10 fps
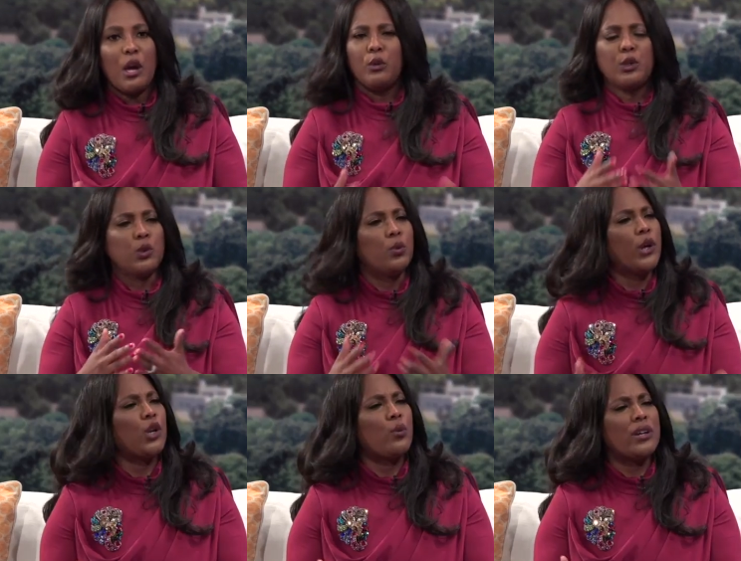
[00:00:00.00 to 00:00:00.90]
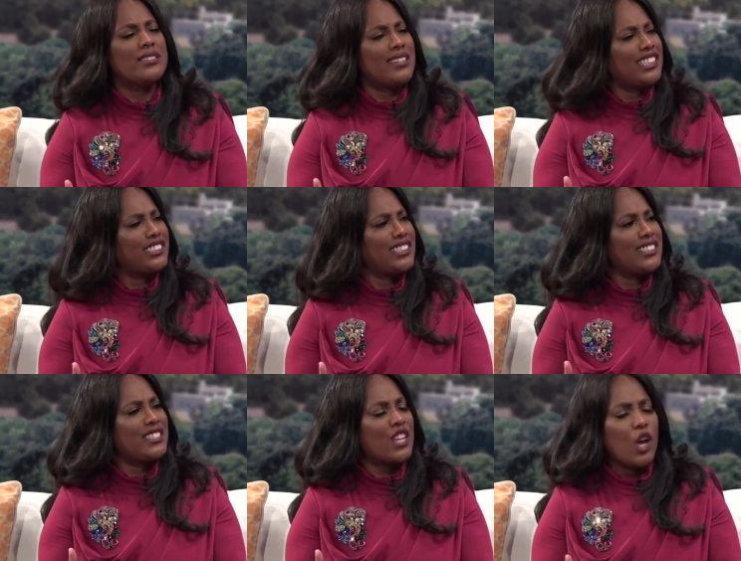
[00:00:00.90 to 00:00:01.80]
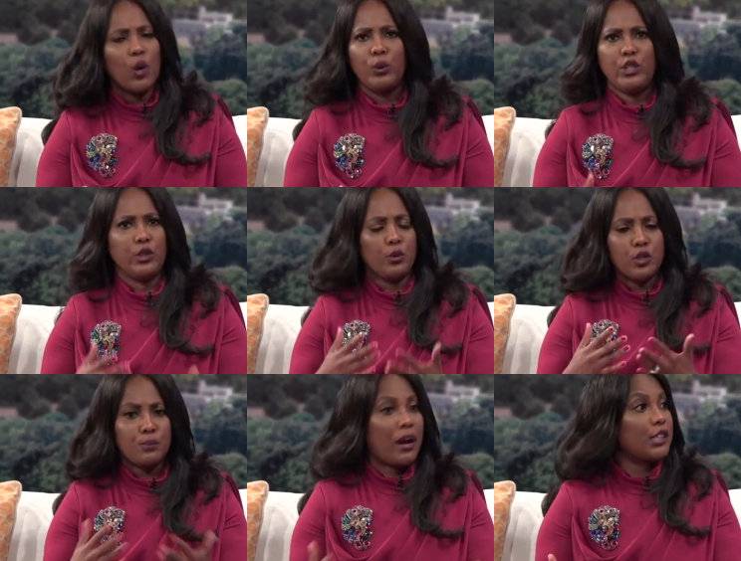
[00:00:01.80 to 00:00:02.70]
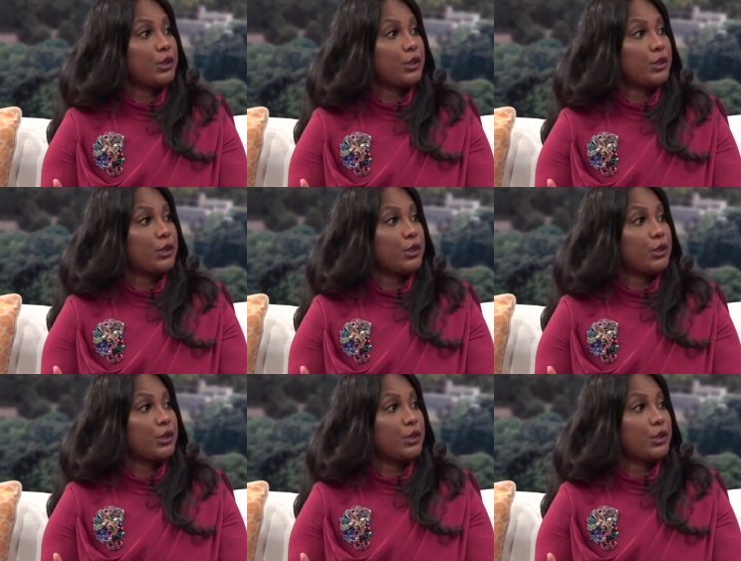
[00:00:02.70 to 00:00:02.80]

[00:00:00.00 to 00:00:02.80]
We do one-on-one sessions, we do spa